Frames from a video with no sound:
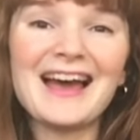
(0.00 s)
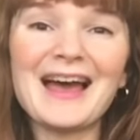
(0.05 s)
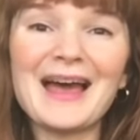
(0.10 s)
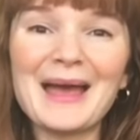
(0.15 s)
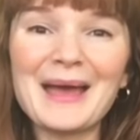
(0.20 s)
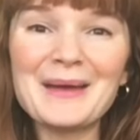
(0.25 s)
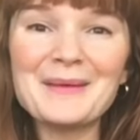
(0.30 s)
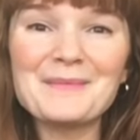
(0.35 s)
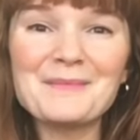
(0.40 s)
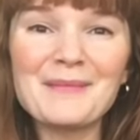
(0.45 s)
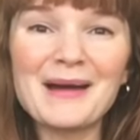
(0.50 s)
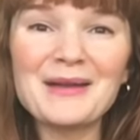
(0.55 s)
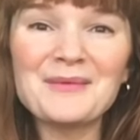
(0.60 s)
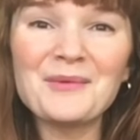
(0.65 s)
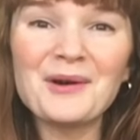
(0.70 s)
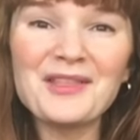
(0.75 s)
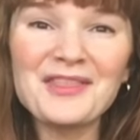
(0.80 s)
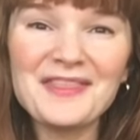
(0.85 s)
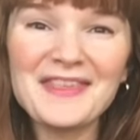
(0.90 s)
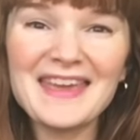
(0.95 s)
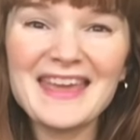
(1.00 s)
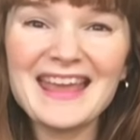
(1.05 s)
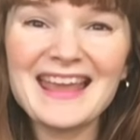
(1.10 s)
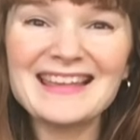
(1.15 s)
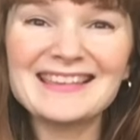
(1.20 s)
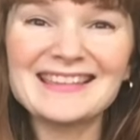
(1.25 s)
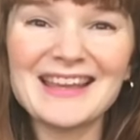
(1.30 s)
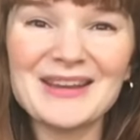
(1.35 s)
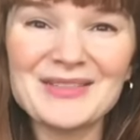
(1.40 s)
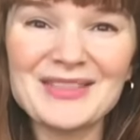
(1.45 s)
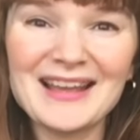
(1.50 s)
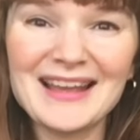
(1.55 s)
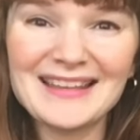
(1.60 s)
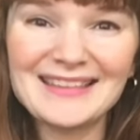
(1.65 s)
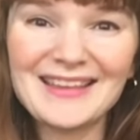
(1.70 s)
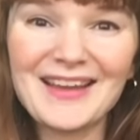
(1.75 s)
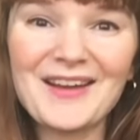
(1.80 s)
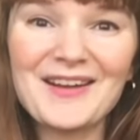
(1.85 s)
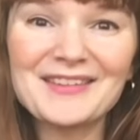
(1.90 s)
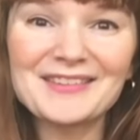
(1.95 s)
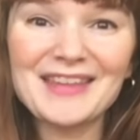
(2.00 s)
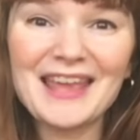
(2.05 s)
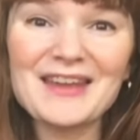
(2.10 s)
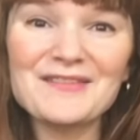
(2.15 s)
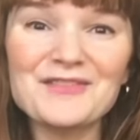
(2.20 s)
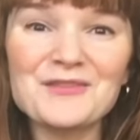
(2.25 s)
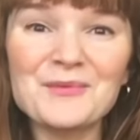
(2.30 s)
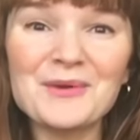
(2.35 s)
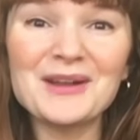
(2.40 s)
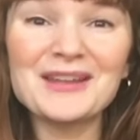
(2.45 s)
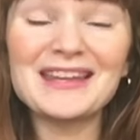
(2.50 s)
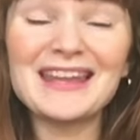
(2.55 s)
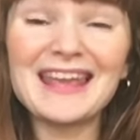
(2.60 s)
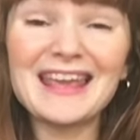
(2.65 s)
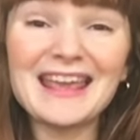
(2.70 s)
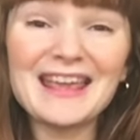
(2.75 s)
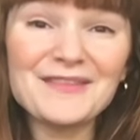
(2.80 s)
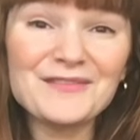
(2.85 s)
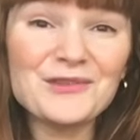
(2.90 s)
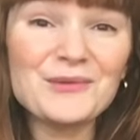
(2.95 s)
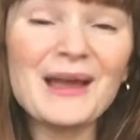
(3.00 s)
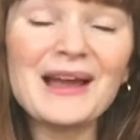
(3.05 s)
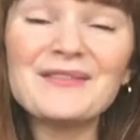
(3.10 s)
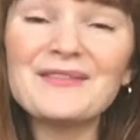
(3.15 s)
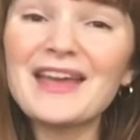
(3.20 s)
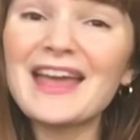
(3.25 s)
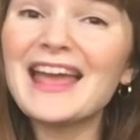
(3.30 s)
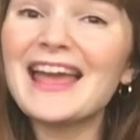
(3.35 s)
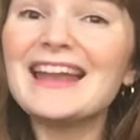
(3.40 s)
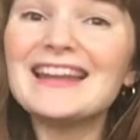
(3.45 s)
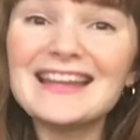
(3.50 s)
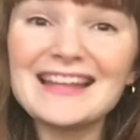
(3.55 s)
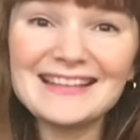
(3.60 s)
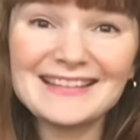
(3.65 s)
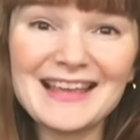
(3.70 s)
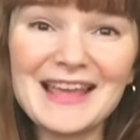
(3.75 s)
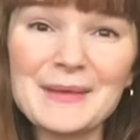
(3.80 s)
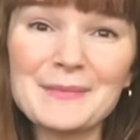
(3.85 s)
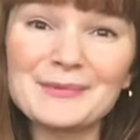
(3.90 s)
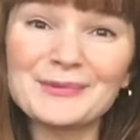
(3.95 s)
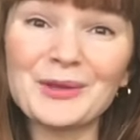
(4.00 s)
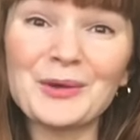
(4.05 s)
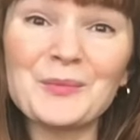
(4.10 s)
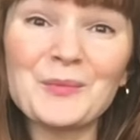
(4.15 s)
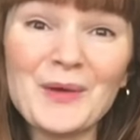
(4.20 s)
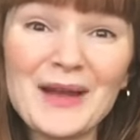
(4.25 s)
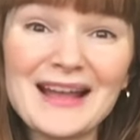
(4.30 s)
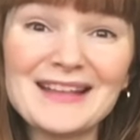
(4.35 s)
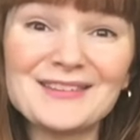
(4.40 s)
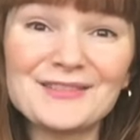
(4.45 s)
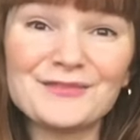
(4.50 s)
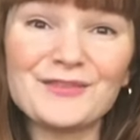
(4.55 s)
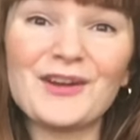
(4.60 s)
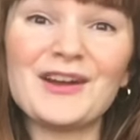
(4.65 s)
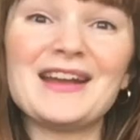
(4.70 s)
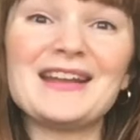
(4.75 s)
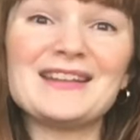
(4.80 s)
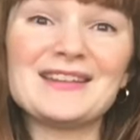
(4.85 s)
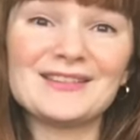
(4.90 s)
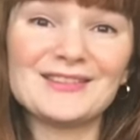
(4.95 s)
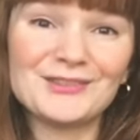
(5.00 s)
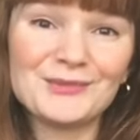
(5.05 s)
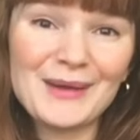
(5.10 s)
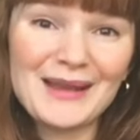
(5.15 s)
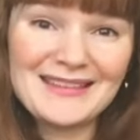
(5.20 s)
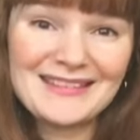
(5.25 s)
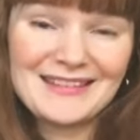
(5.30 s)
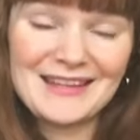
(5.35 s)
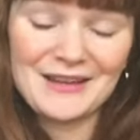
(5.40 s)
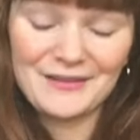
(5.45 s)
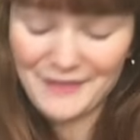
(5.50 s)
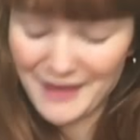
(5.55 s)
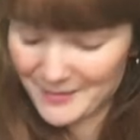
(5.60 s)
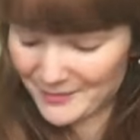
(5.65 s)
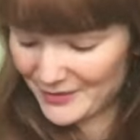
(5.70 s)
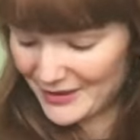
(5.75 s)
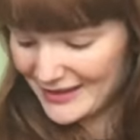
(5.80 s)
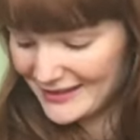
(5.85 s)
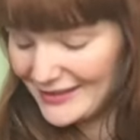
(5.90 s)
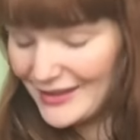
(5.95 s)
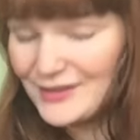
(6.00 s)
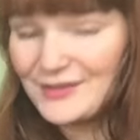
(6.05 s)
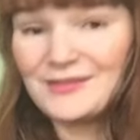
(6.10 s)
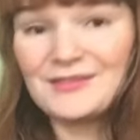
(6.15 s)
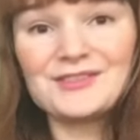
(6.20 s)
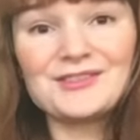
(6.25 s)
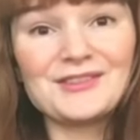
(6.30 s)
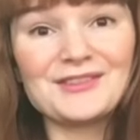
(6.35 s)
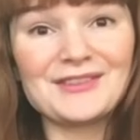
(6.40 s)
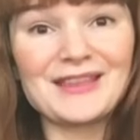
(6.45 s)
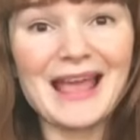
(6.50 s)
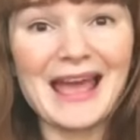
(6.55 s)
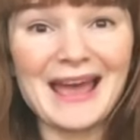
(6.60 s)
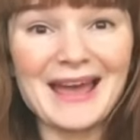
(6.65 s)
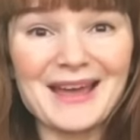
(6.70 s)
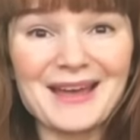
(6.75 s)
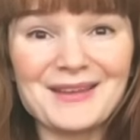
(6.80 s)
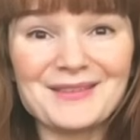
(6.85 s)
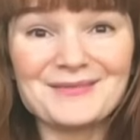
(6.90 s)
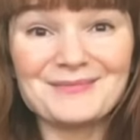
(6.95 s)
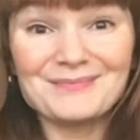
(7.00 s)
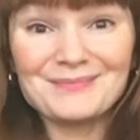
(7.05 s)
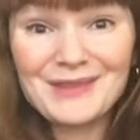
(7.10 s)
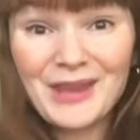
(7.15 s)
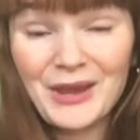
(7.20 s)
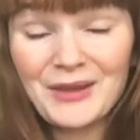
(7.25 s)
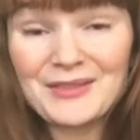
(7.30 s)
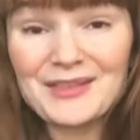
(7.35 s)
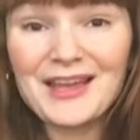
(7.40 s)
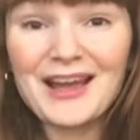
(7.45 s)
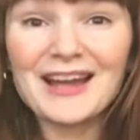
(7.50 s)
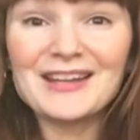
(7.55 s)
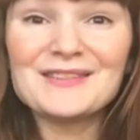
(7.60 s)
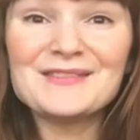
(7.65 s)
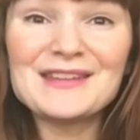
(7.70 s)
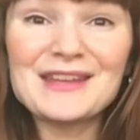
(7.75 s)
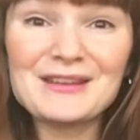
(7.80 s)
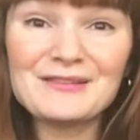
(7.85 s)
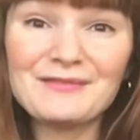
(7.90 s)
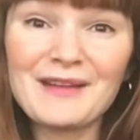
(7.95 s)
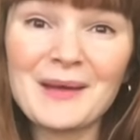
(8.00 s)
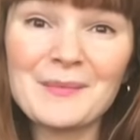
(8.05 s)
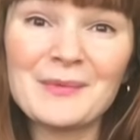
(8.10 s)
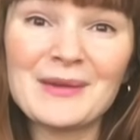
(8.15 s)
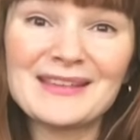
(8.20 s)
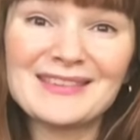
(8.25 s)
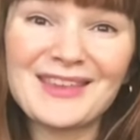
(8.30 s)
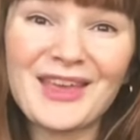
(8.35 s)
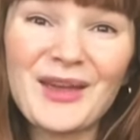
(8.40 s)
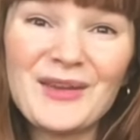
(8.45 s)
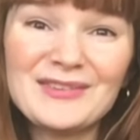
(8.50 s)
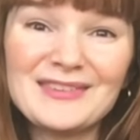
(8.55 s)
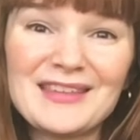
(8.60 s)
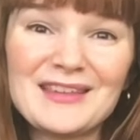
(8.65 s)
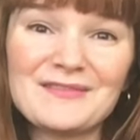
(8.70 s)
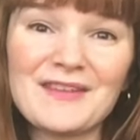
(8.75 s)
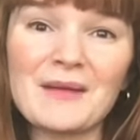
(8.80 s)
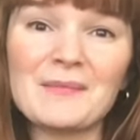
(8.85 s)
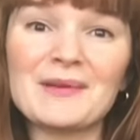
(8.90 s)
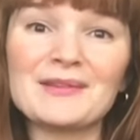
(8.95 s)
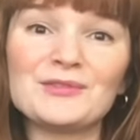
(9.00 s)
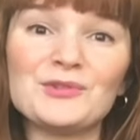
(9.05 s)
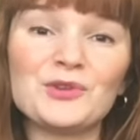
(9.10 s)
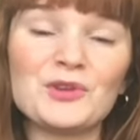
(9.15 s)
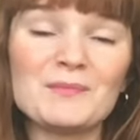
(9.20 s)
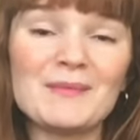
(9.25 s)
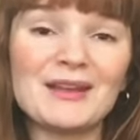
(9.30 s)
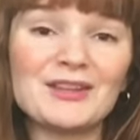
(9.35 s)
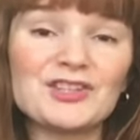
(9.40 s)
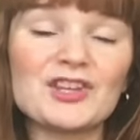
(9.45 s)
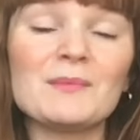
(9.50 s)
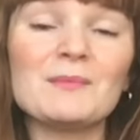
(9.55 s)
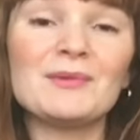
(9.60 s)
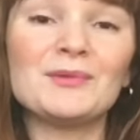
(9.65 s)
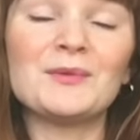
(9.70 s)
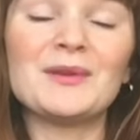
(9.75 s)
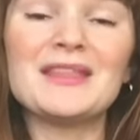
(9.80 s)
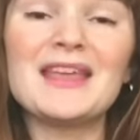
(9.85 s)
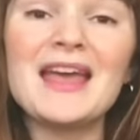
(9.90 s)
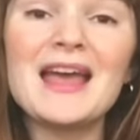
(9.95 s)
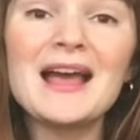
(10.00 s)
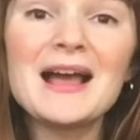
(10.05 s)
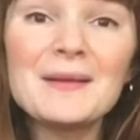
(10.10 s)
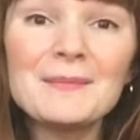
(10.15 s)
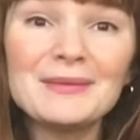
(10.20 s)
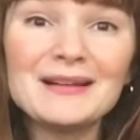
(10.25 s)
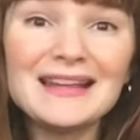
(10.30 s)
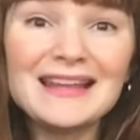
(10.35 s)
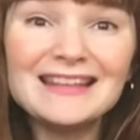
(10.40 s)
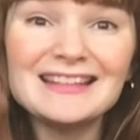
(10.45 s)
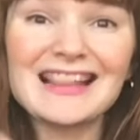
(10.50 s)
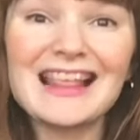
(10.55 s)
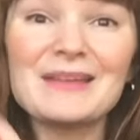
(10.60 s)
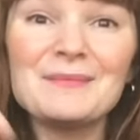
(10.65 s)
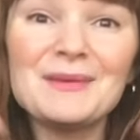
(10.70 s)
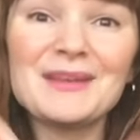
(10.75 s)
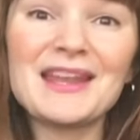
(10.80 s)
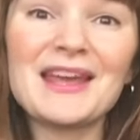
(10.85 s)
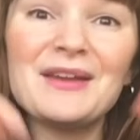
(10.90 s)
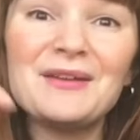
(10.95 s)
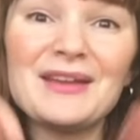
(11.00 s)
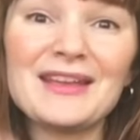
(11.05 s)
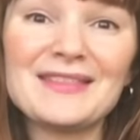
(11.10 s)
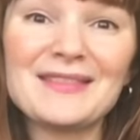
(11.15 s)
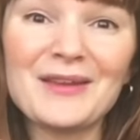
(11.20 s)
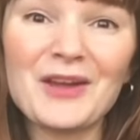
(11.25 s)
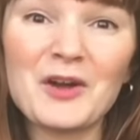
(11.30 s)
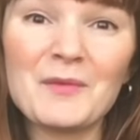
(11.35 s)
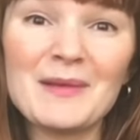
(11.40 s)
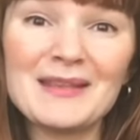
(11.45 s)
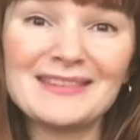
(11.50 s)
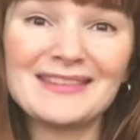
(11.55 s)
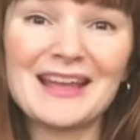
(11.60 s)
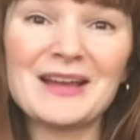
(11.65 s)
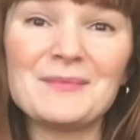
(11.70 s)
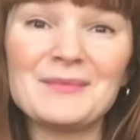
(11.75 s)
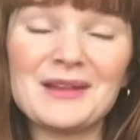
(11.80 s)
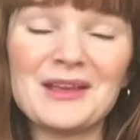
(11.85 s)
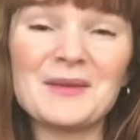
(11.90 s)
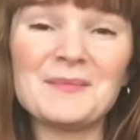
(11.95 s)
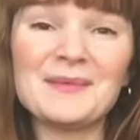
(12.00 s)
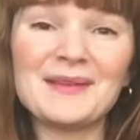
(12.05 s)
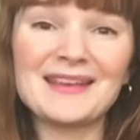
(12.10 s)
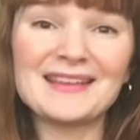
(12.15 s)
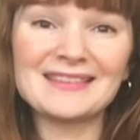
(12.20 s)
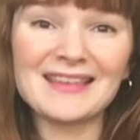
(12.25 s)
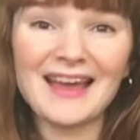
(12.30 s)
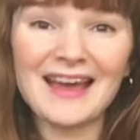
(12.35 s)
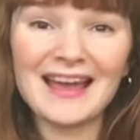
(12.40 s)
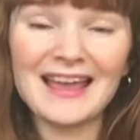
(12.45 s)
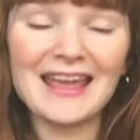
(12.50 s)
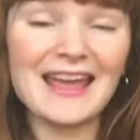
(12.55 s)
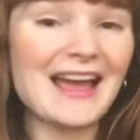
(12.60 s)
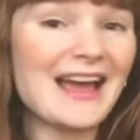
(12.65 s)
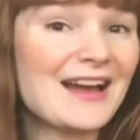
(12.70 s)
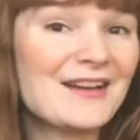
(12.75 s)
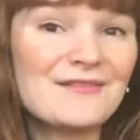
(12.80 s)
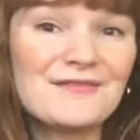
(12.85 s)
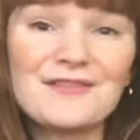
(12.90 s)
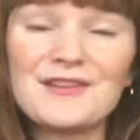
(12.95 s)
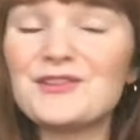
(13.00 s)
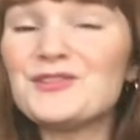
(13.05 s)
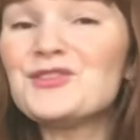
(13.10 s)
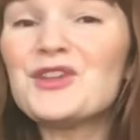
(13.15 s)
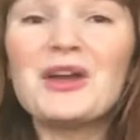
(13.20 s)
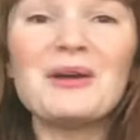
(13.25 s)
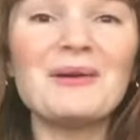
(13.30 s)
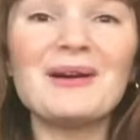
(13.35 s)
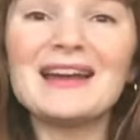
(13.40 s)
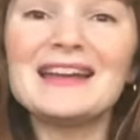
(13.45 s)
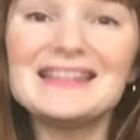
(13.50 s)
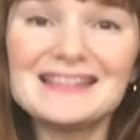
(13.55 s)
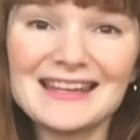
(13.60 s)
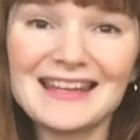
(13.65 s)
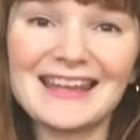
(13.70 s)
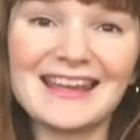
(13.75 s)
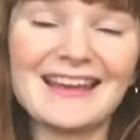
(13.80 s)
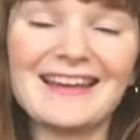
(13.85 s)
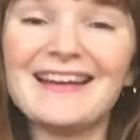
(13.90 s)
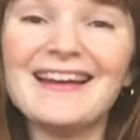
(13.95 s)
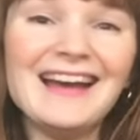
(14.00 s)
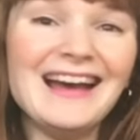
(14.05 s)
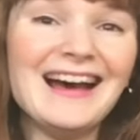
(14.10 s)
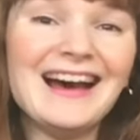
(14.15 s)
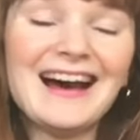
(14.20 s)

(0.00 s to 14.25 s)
My one thing is, I would like to ask everyone if you have any tips on where to find sweater knit fabric. So you know, the kind of knit fabrics, cozy knit fabrics you can make jumpers with, please let me know in the comments down below, because I have no idea.